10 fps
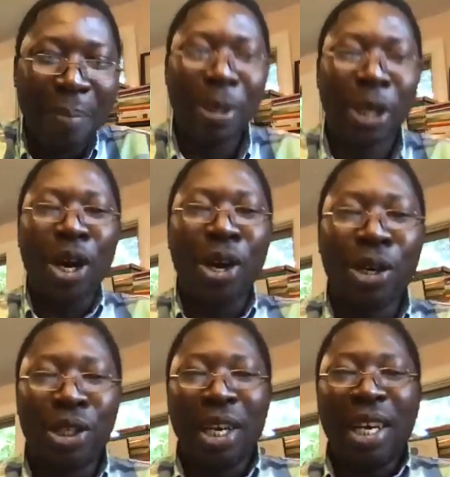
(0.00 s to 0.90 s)

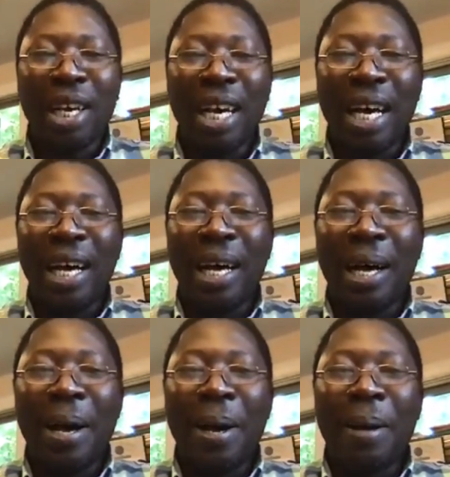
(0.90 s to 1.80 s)
because uh,
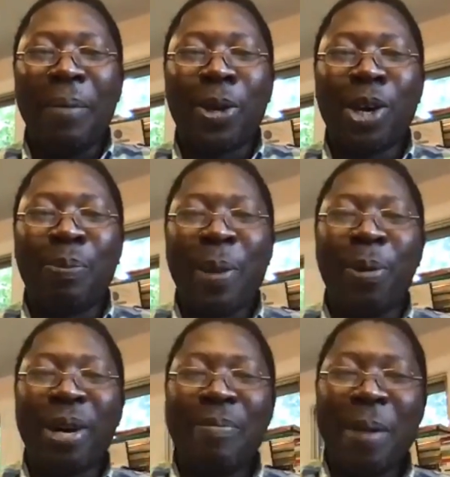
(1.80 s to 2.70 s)
because people
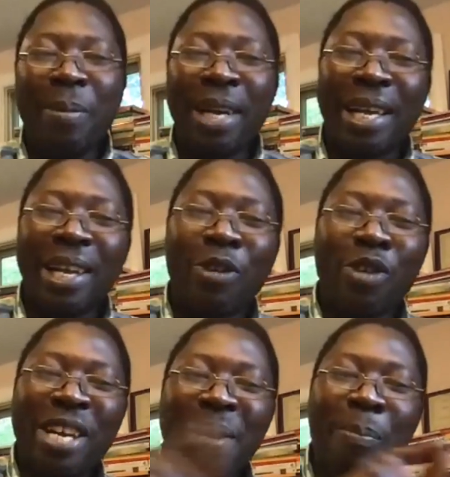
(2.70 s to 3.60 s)
remember they can
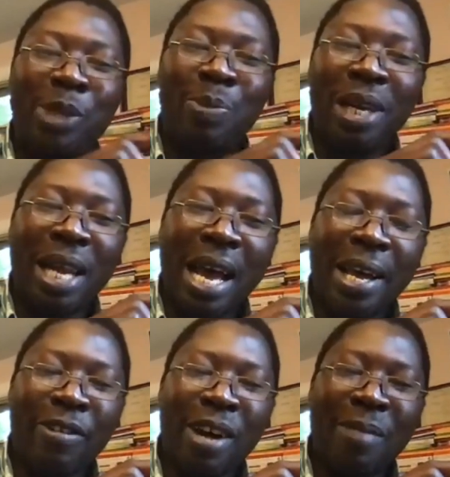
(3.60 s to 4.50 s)
read the
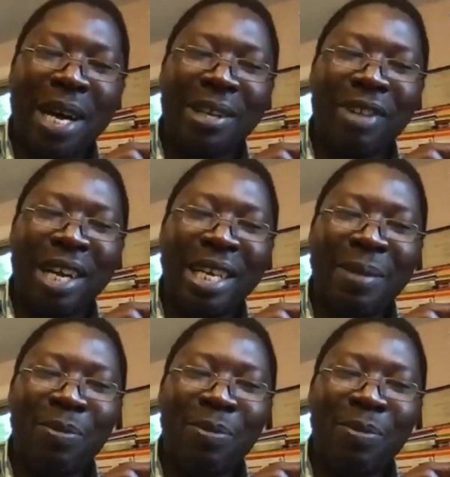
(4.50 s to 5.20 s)
Bismillahir Rahmanir Rahim,